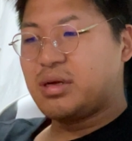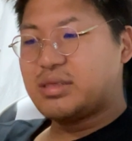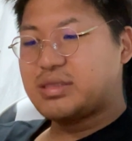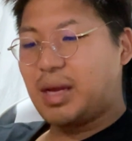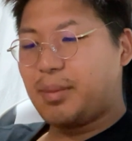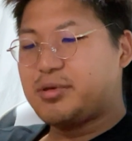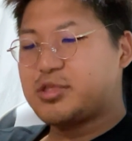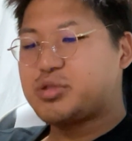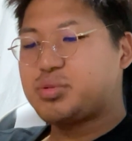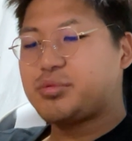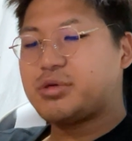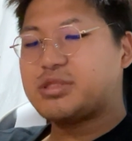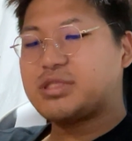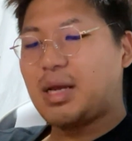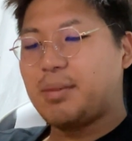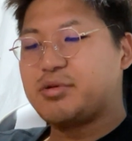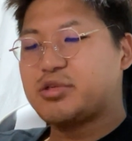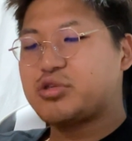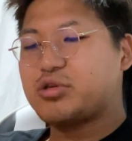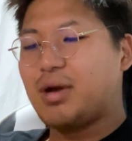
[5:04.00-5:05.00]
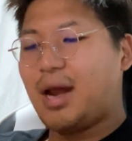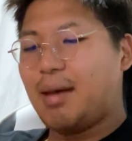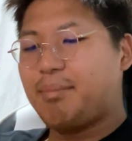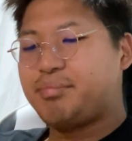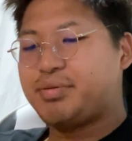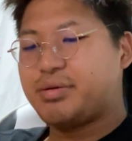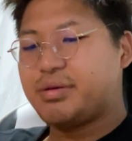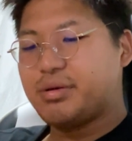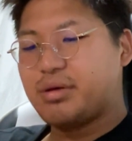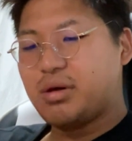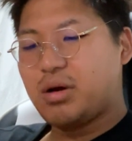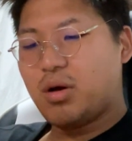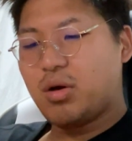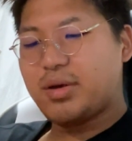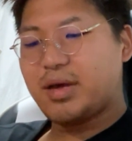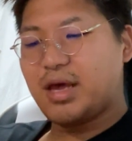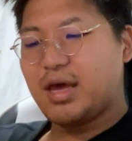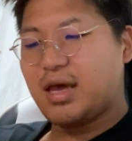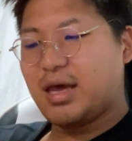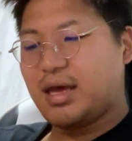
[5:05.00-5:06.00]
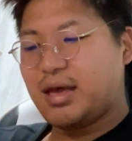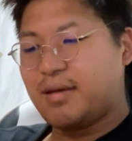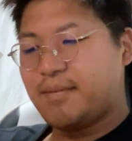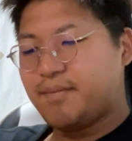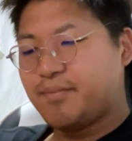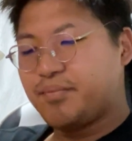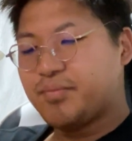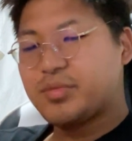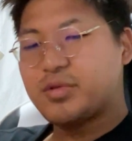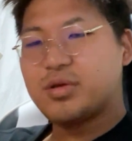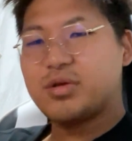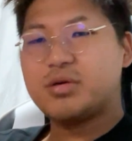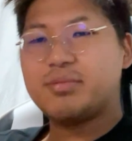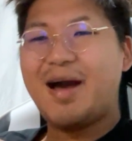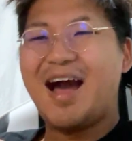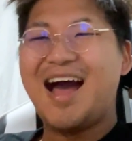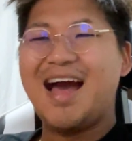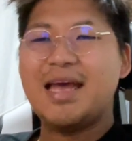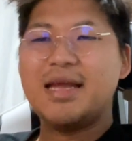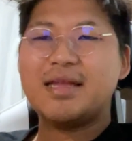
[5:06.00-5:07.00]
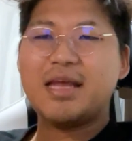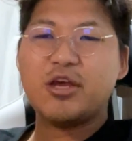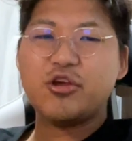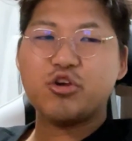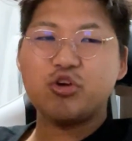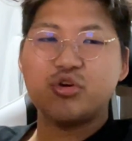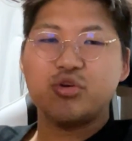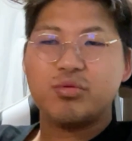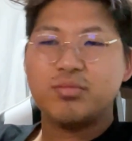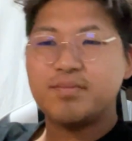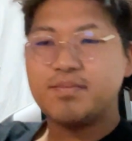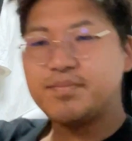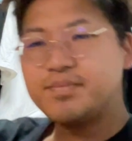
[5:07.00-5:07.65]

subs subscribe. Okay, bye. Thank you.